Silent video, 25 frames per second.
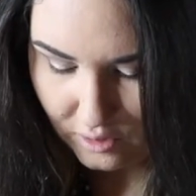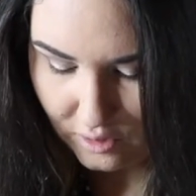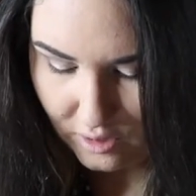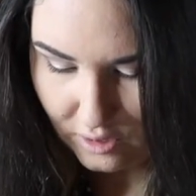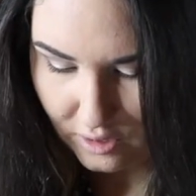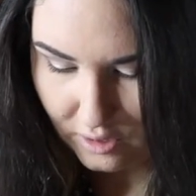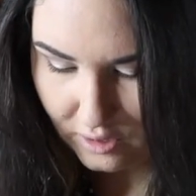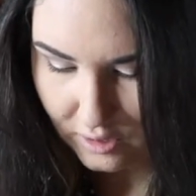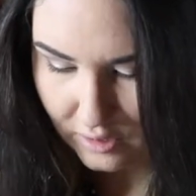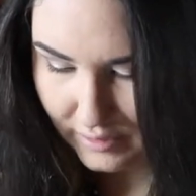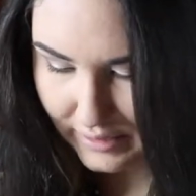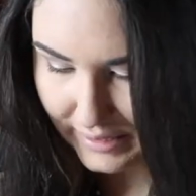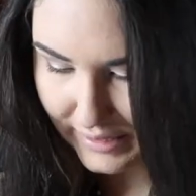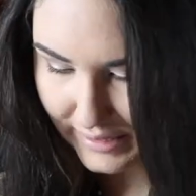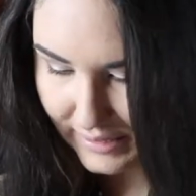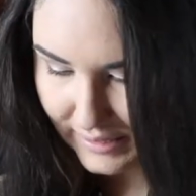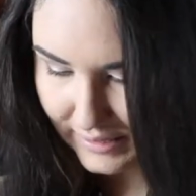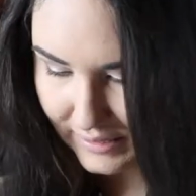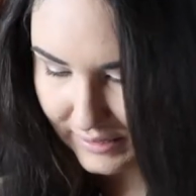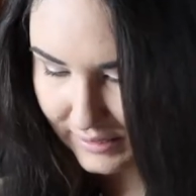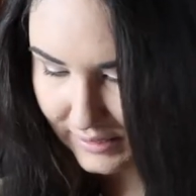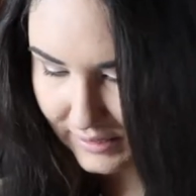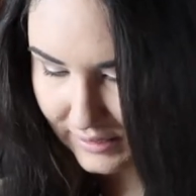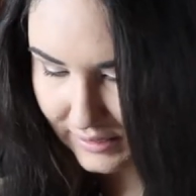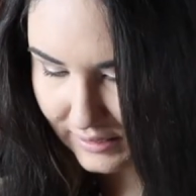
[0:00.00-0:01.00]
Oh, that
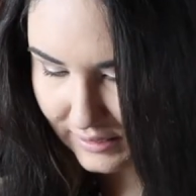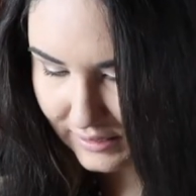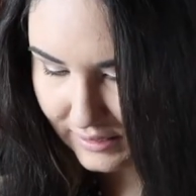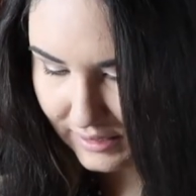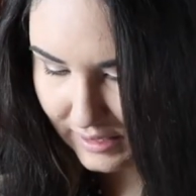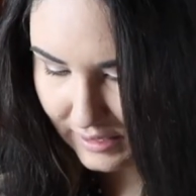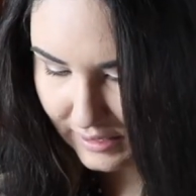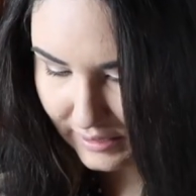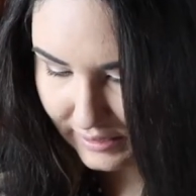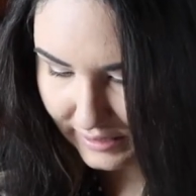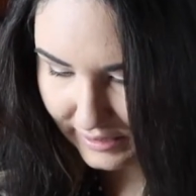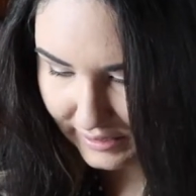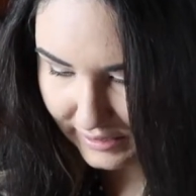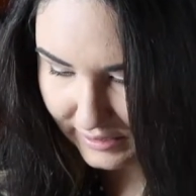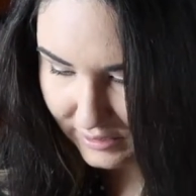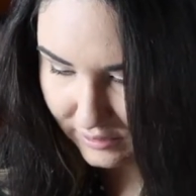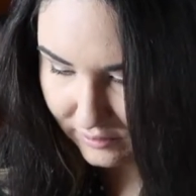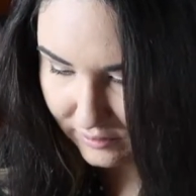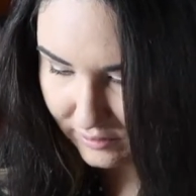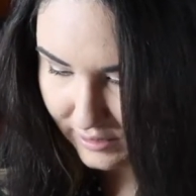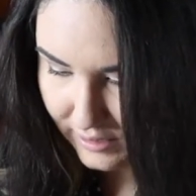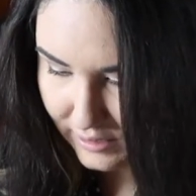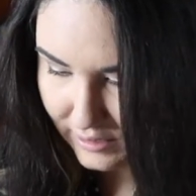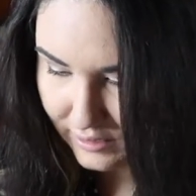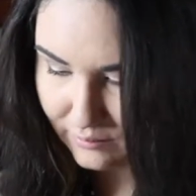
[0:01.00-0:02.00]
is stunning.
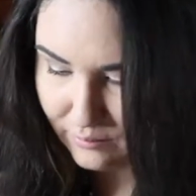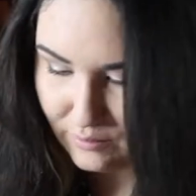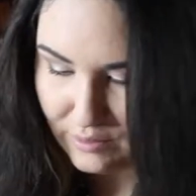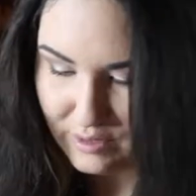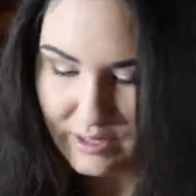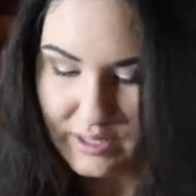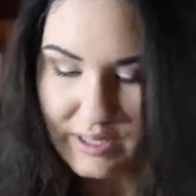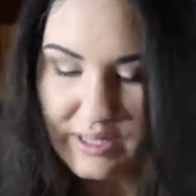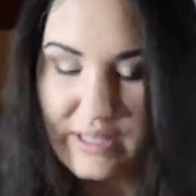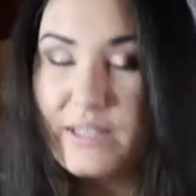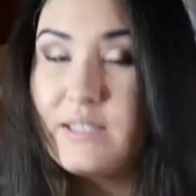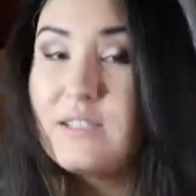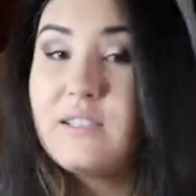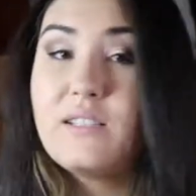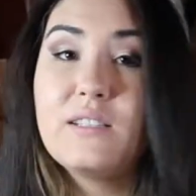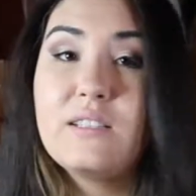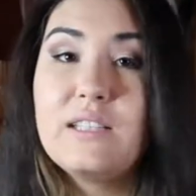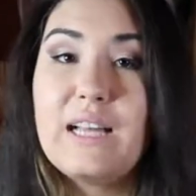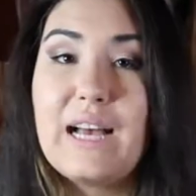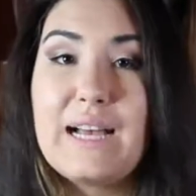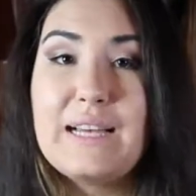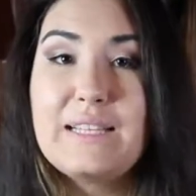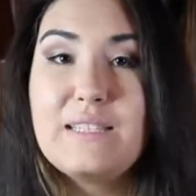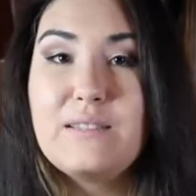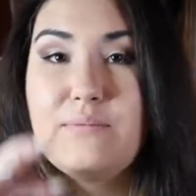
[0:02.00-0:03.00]
So this one is
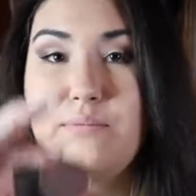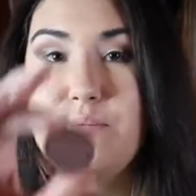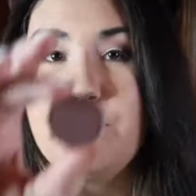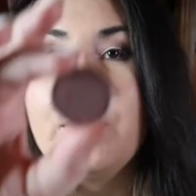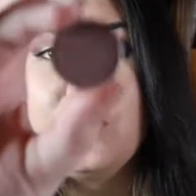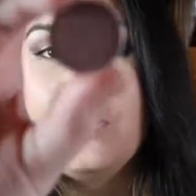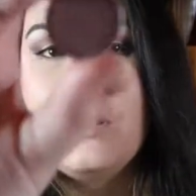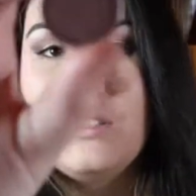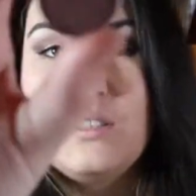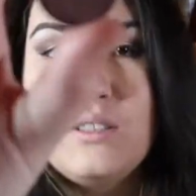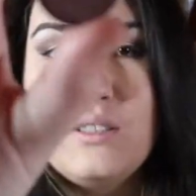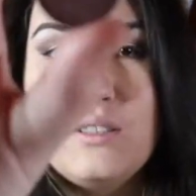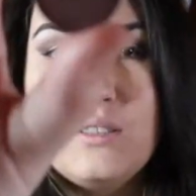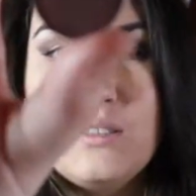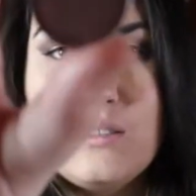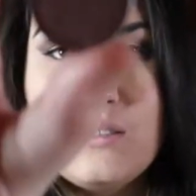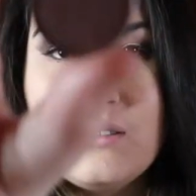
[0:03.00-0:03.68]
Glass Bowl.